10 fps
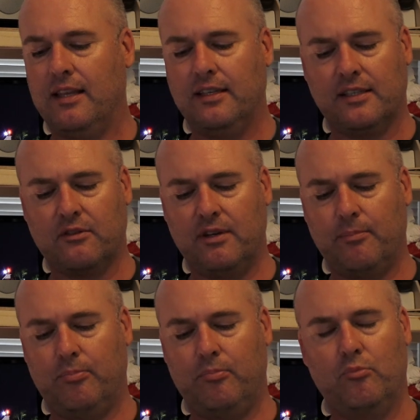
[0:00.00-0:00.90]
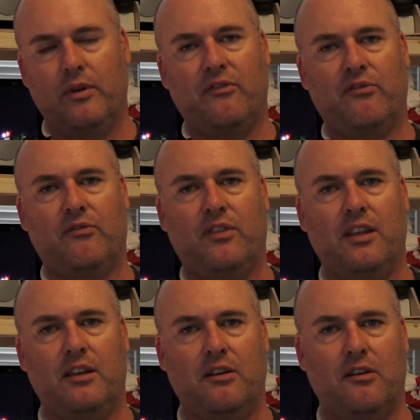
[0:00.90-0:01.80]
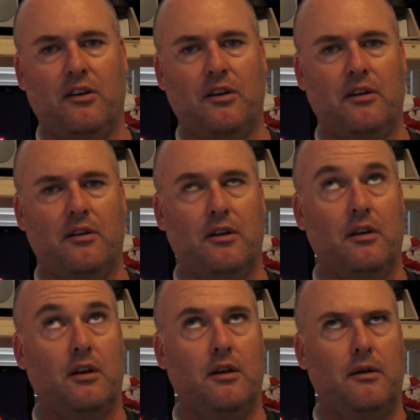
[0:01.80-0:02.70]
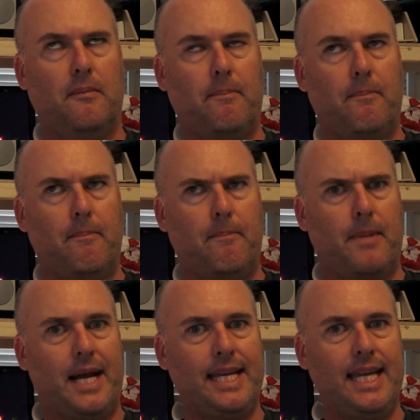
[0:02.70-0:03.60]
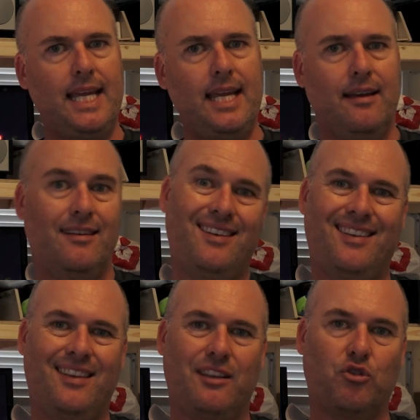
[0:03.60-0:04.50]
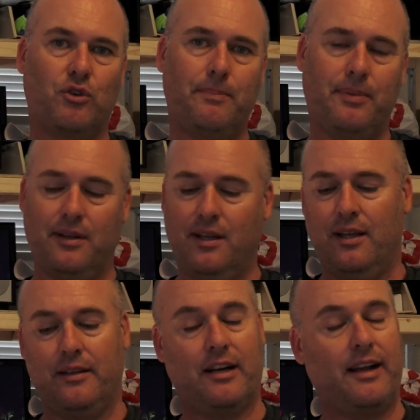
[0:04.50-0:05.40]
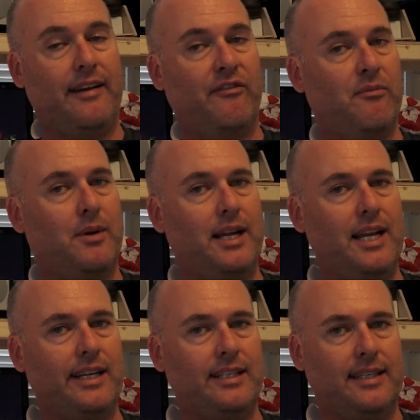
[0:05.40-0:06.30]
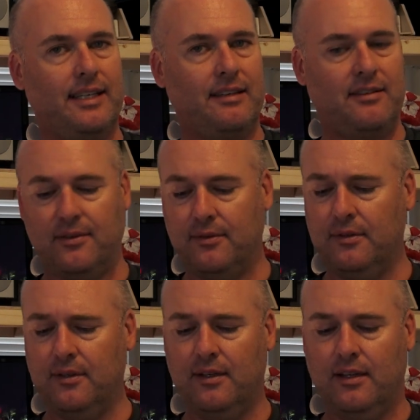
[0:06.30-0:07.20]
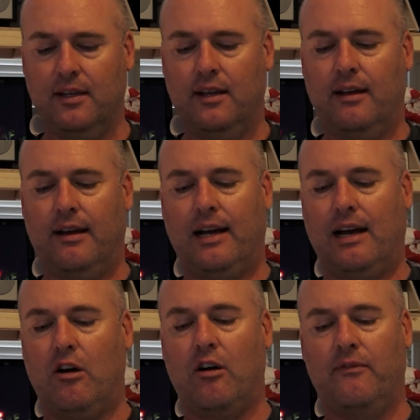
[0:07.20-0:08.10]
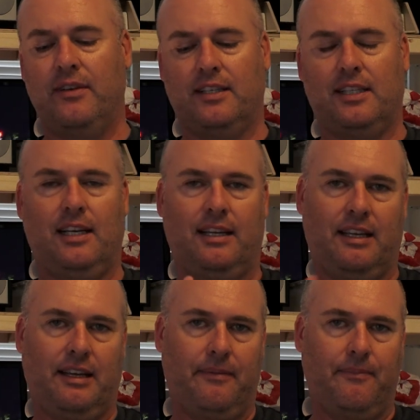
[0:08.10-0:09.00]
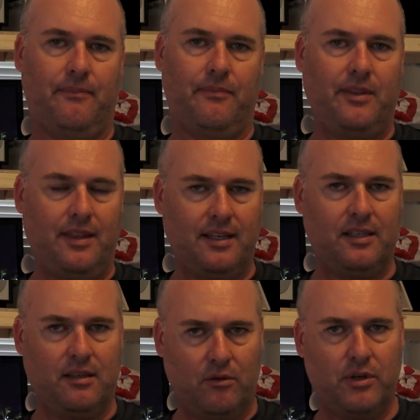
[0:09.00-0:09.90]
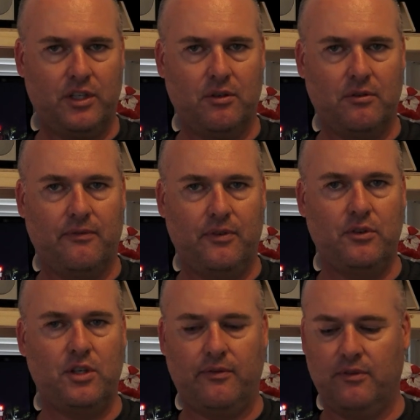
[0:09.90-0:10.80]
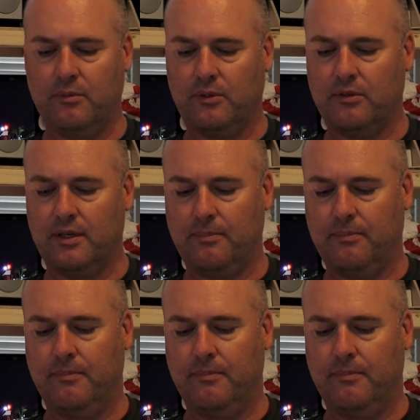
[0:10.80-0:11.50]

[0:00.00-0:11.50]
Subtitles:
this grip with the Mikey grip that I have for my X-T2, obviously this original Fujifilm grip